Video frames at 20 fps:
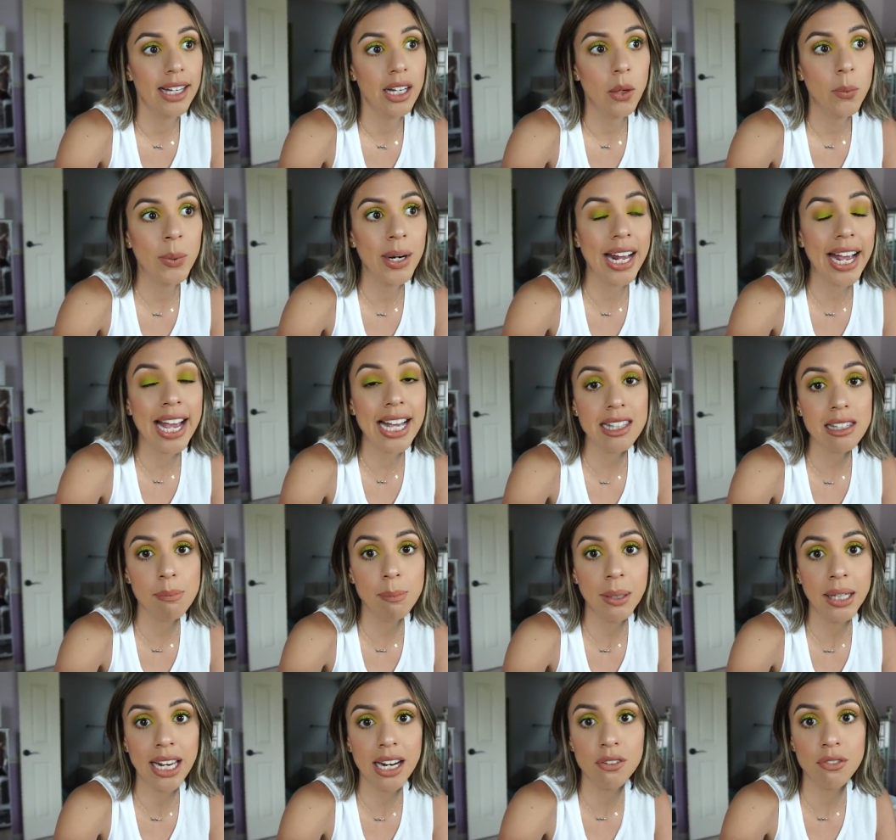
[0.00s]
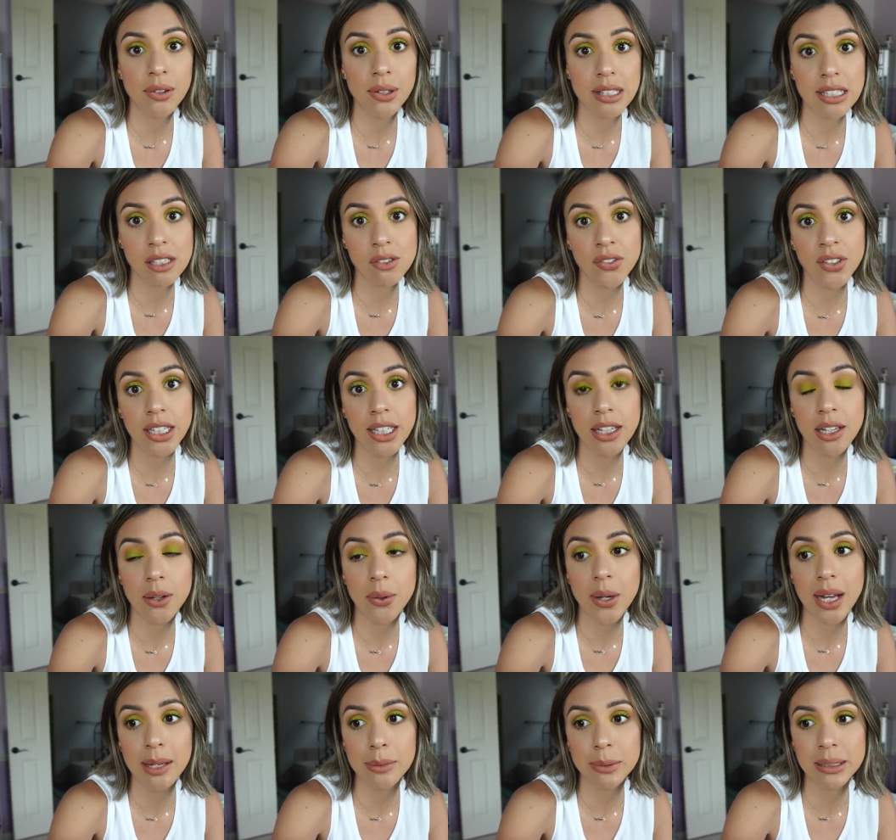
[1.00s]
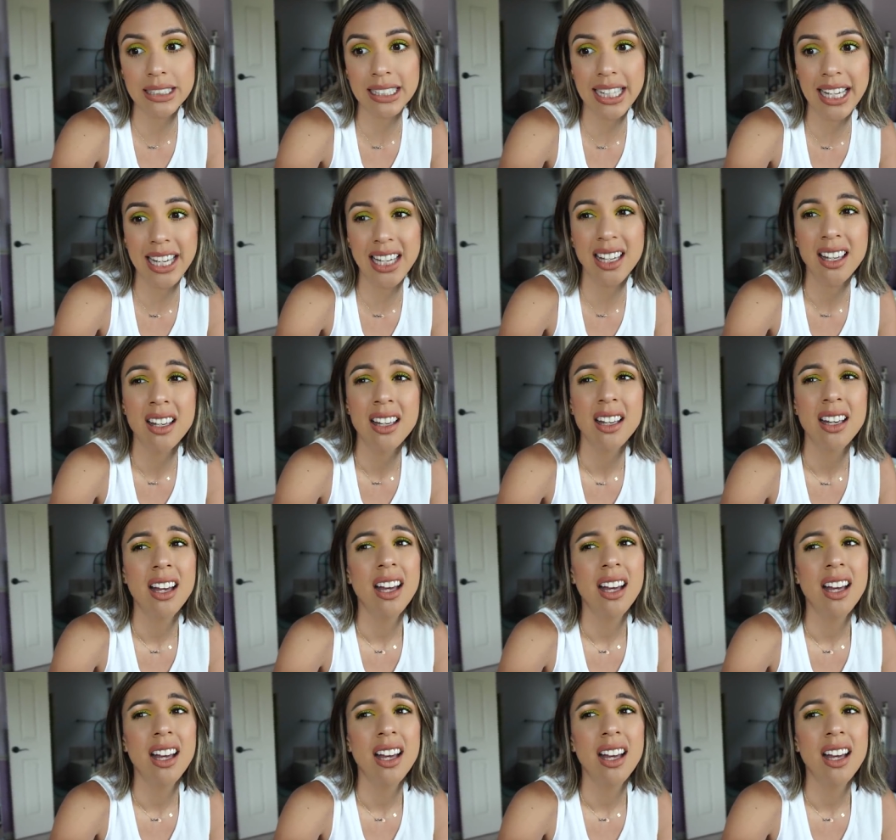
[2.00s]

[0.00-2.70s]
when I had to plan for this video, I was like,